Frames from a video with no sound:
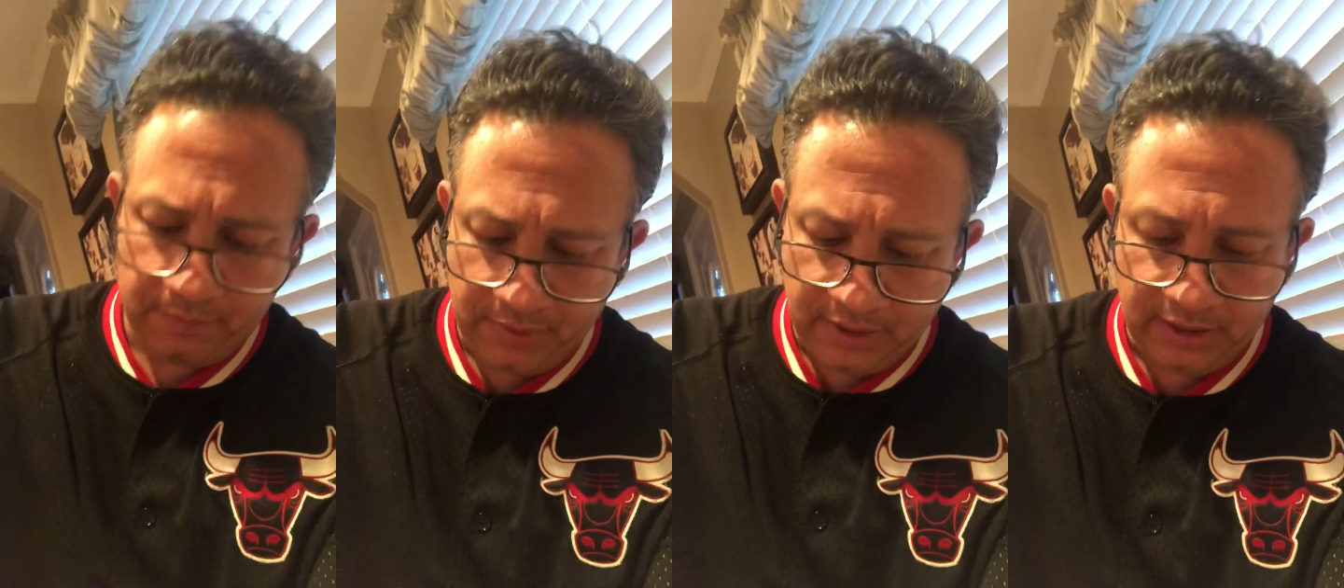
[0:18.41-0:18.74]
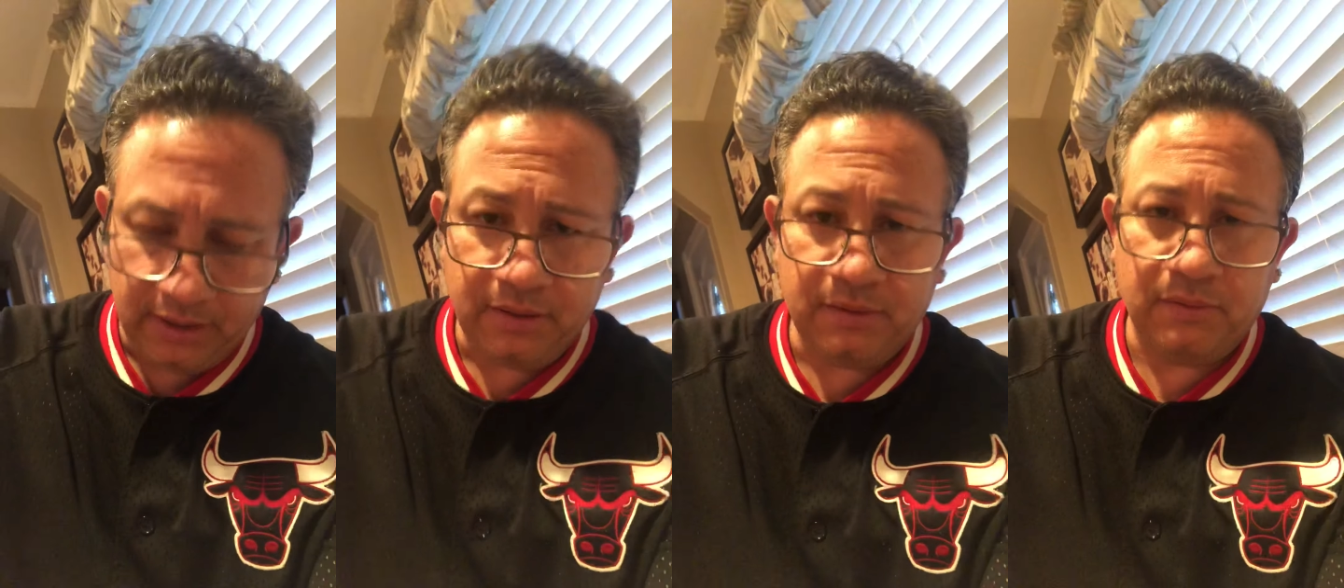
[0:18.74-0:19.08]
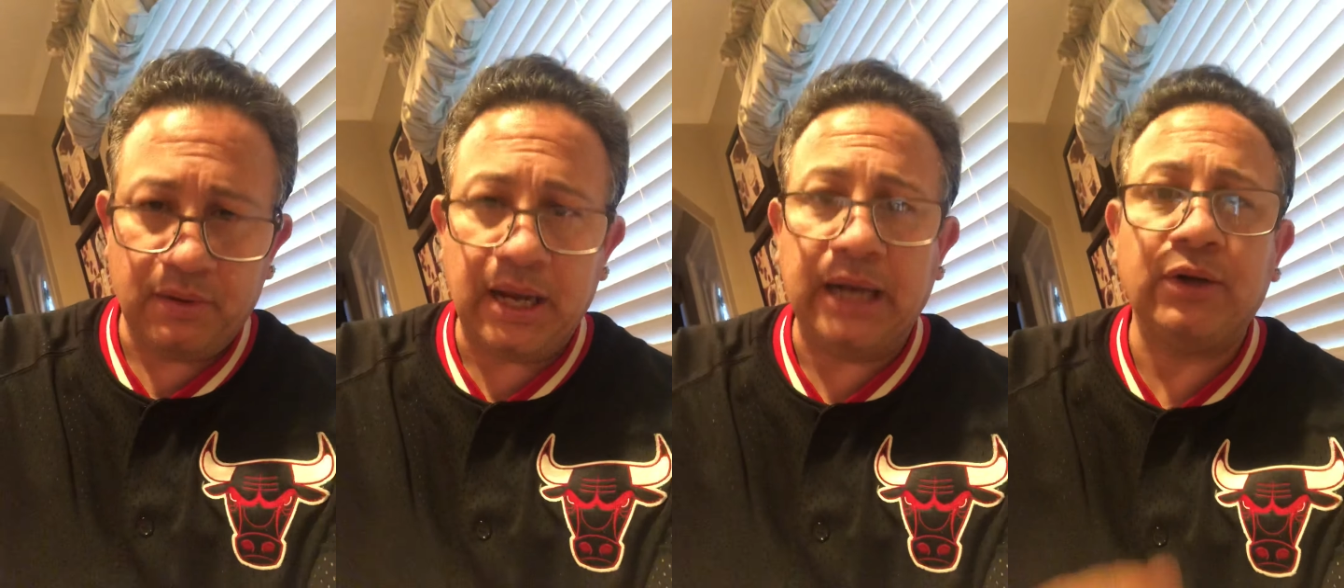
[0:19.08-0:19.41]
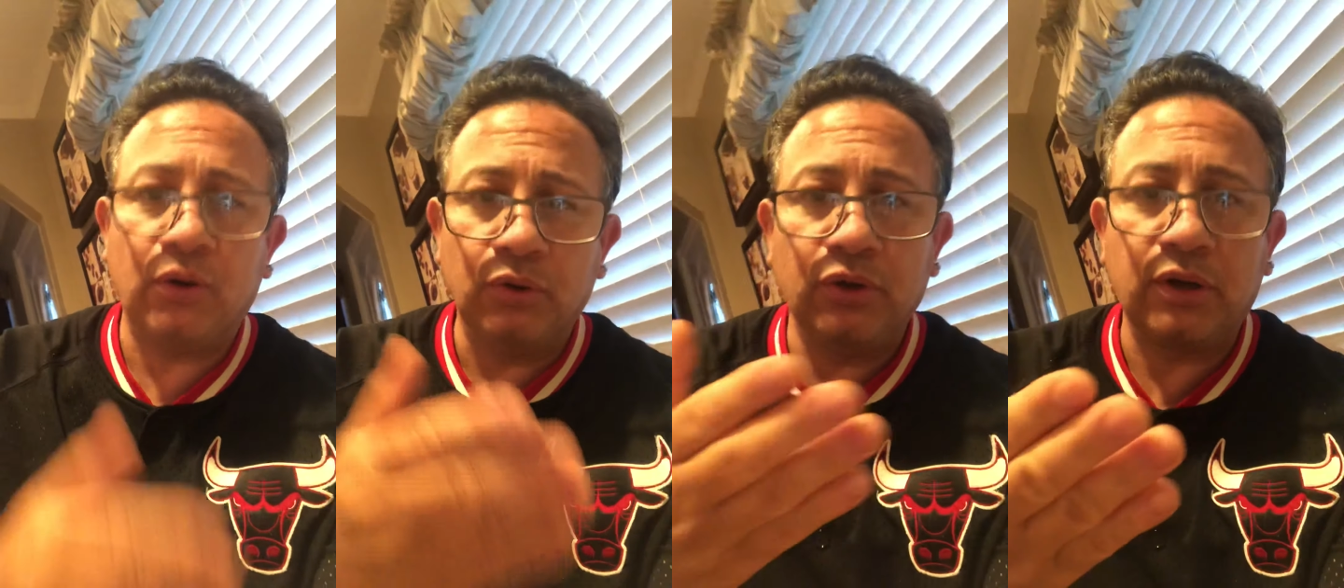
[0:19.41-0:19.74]
But I
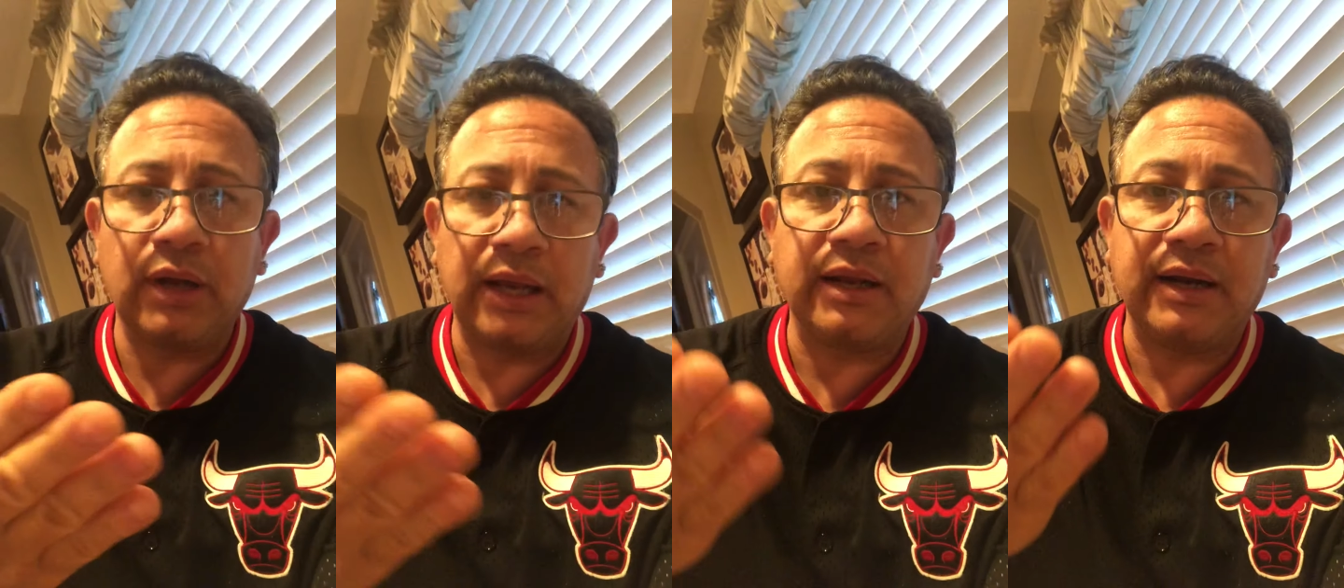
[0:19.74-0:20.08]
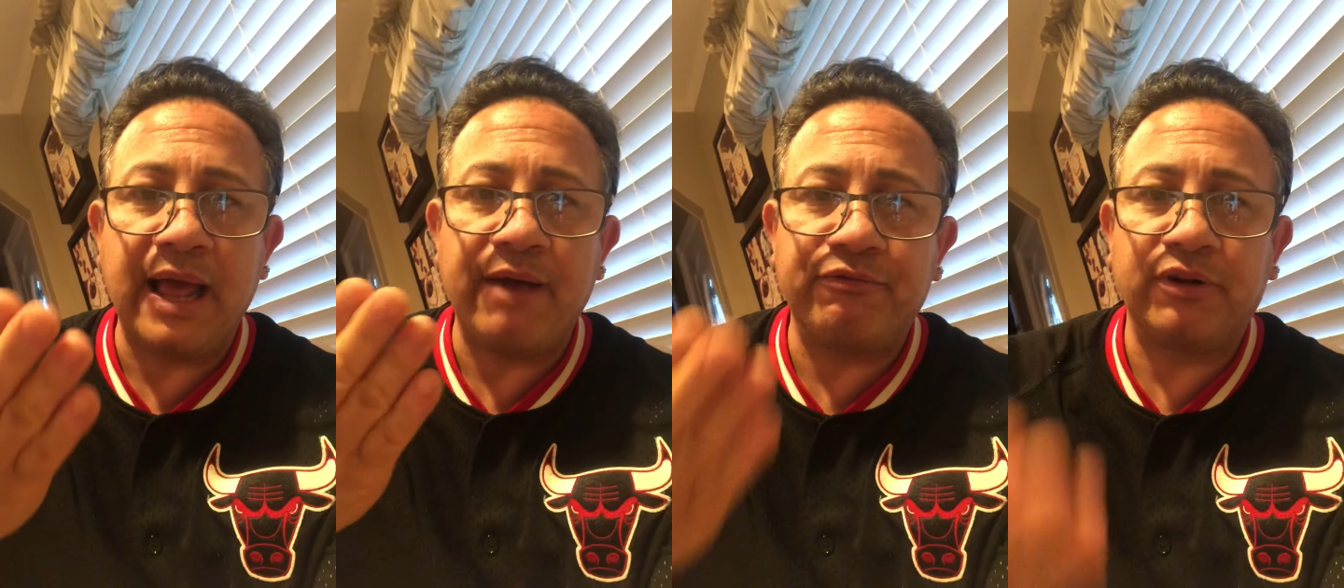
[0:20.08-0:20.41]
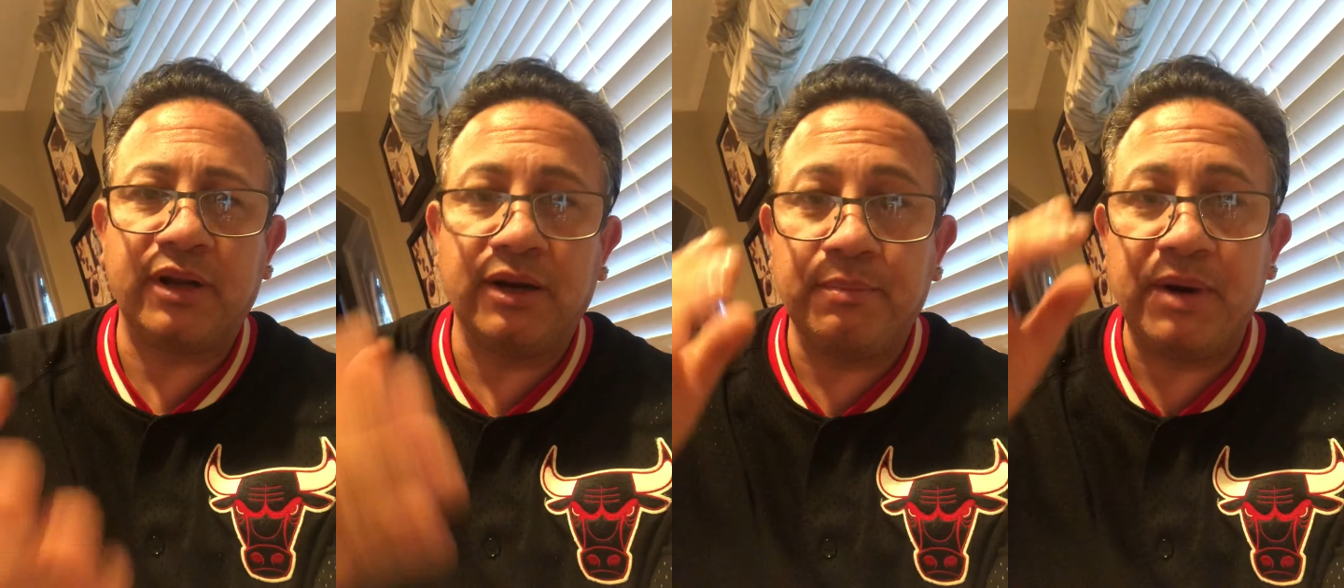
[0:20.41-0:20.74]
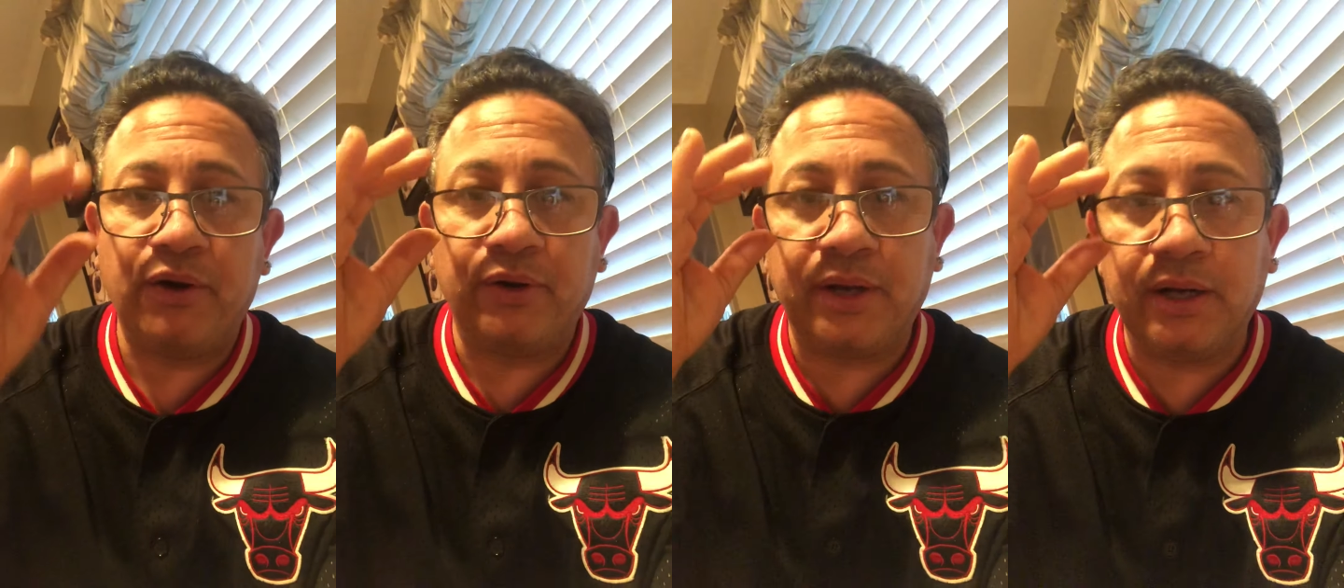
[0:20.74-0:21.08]
don't look like an African
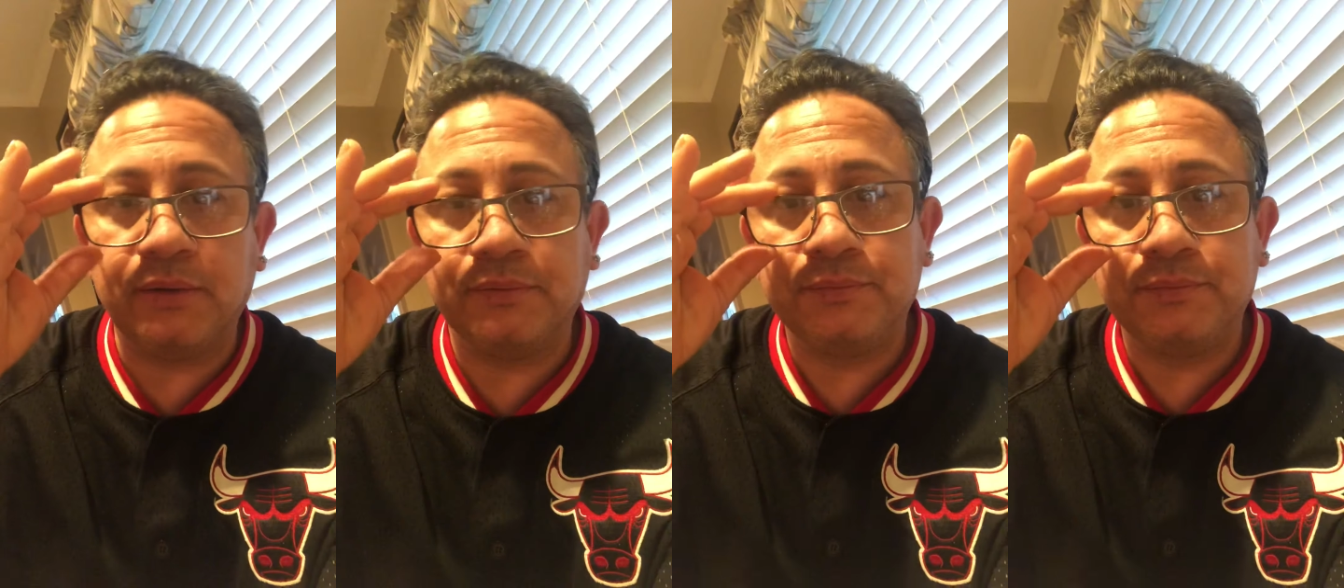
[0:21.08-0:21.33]
American.